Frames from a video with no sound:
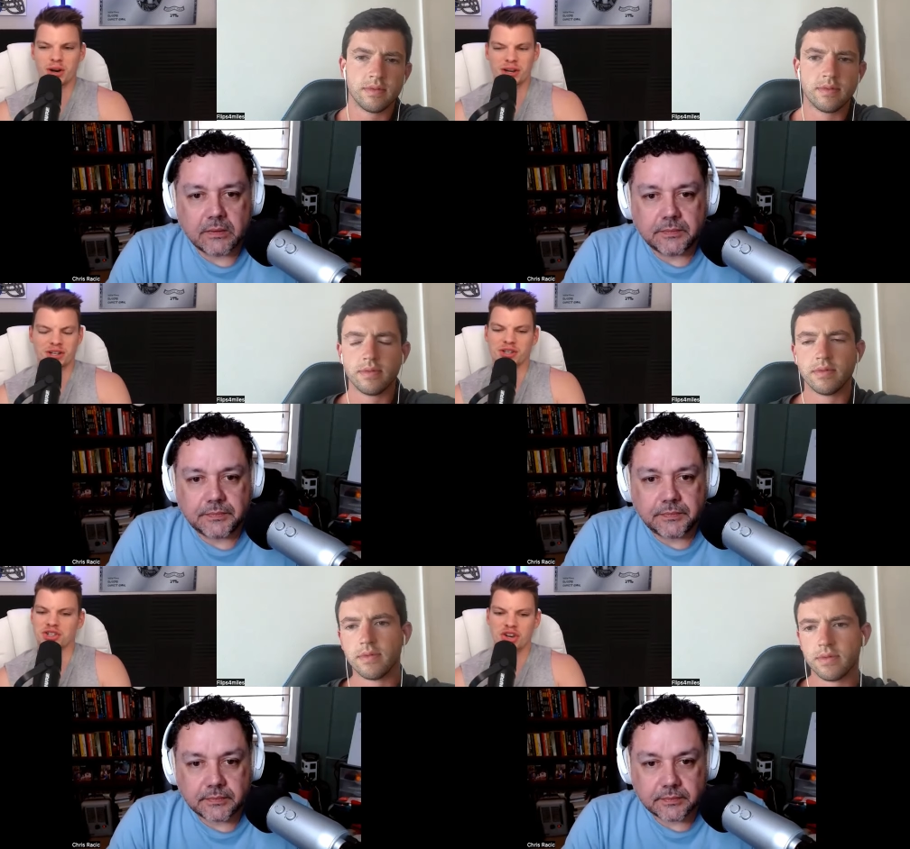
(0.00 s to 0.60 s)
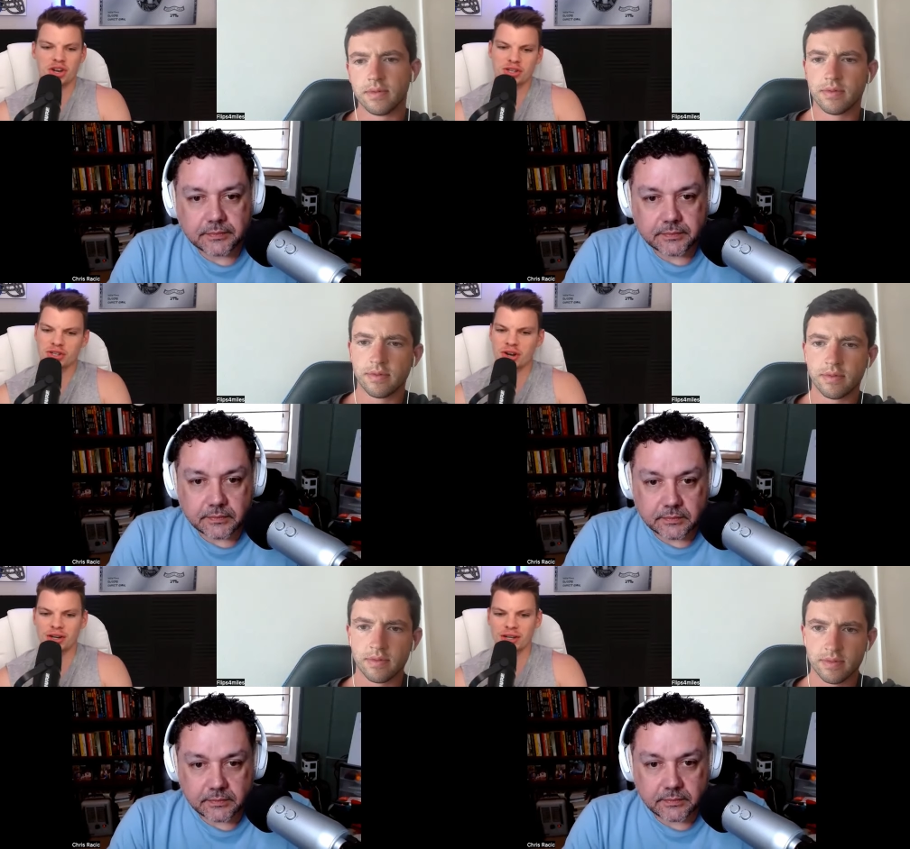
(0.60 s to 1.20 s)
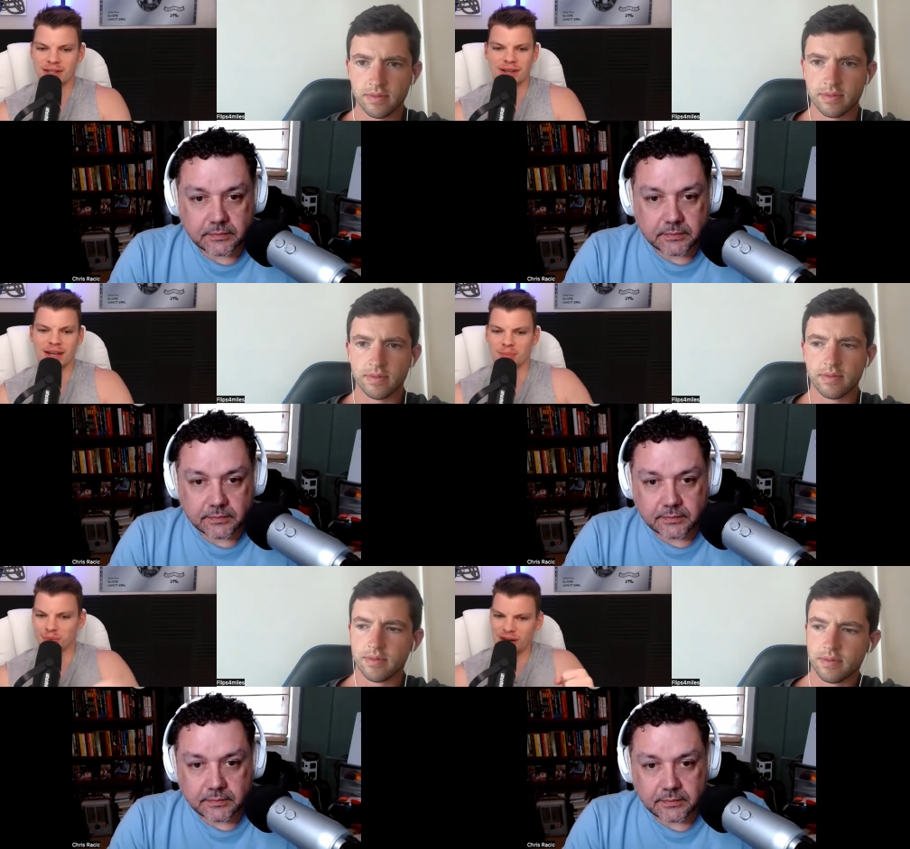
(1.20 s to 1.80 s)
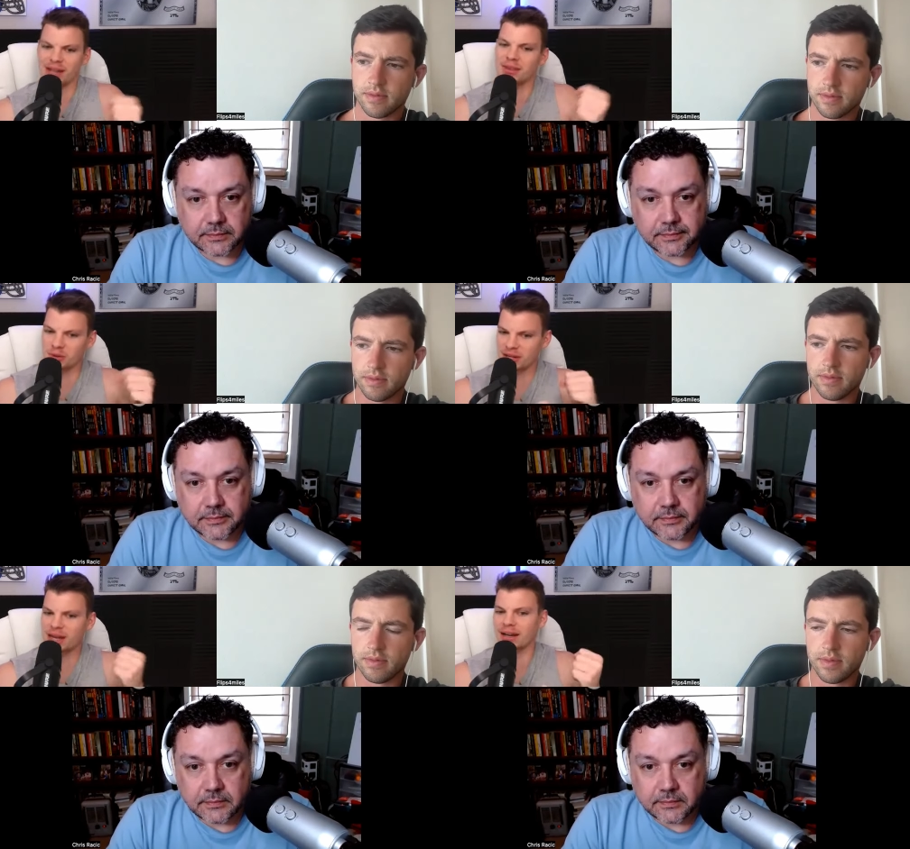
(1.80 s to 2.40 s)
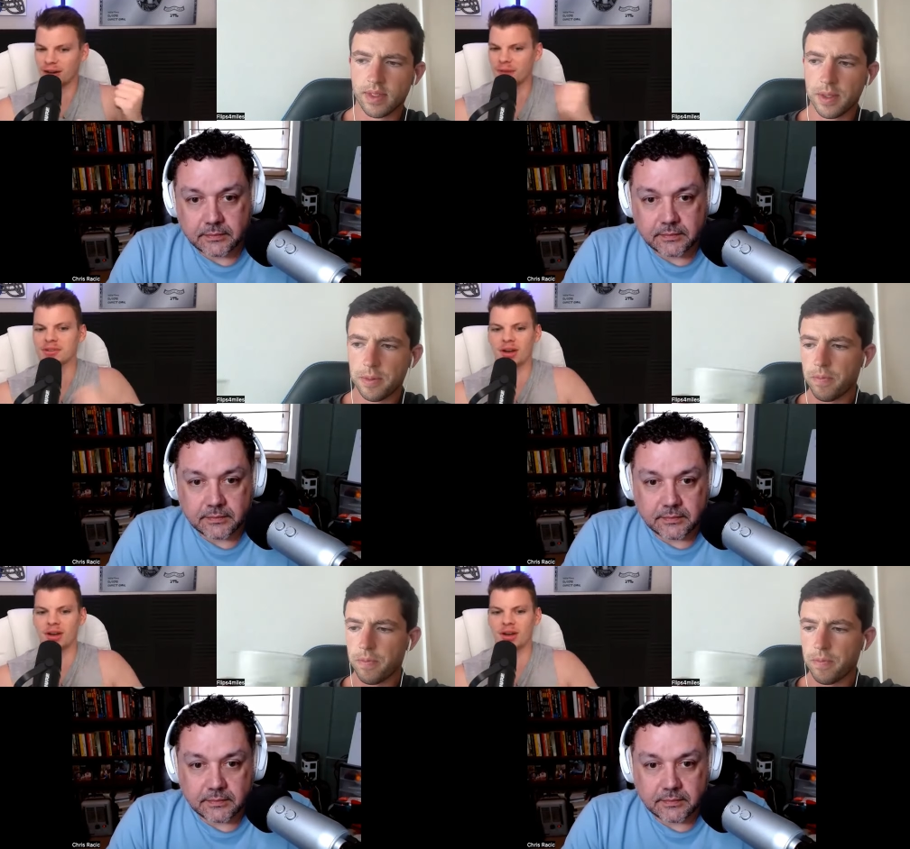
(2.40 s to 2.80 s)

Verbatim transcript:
Speaker 1: you're just starting to like break those handcuffs